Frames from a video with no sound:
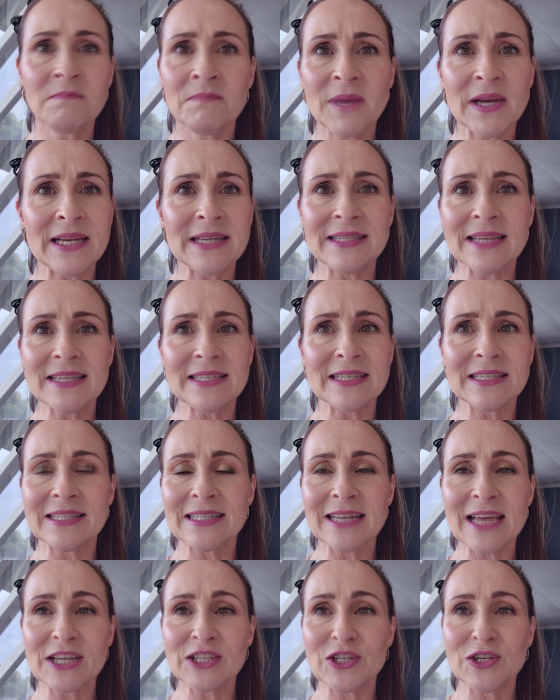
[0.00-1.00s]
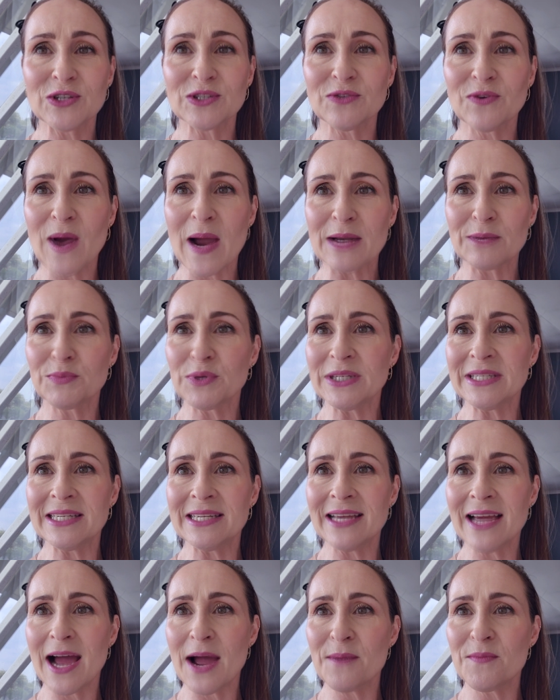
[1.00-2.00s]
But it doesn't. It actually looks quite
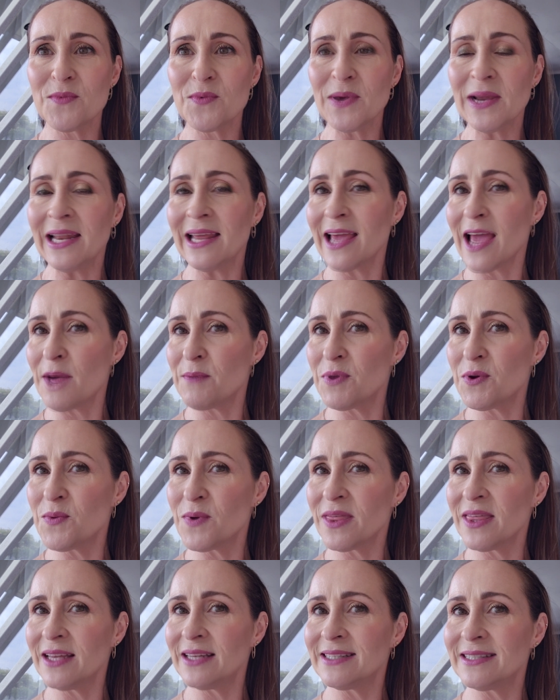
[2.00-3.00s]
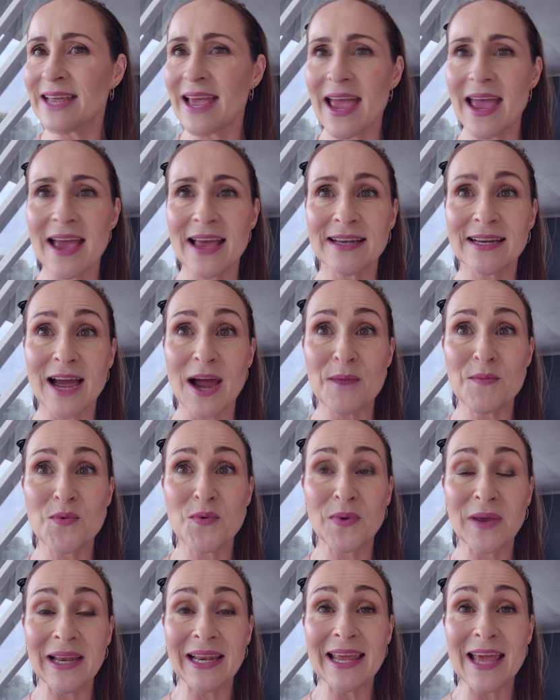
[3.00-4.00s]
pretty. I'm really happy with it, and I'm
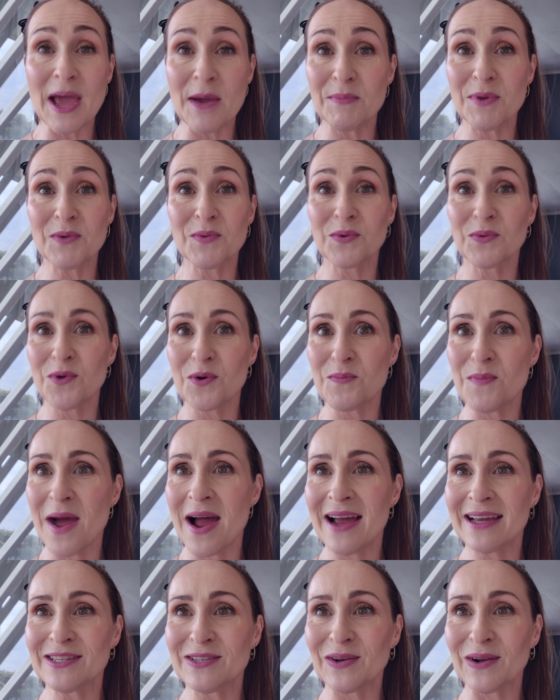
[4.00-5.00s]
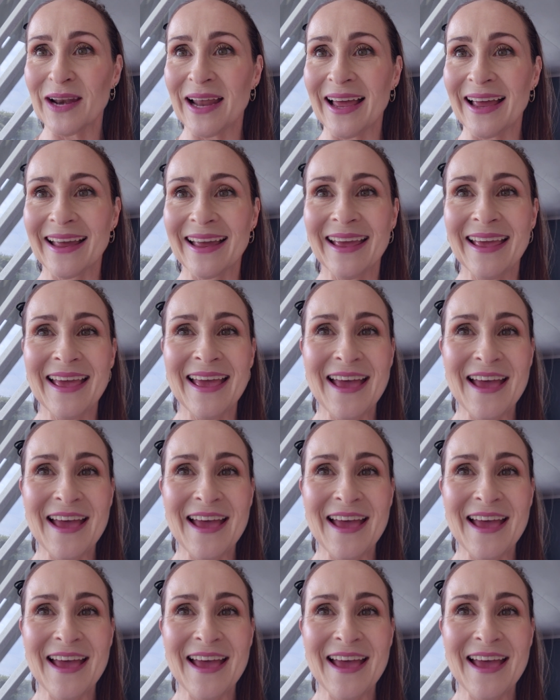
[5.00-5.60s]
really happy with what my eyes look like.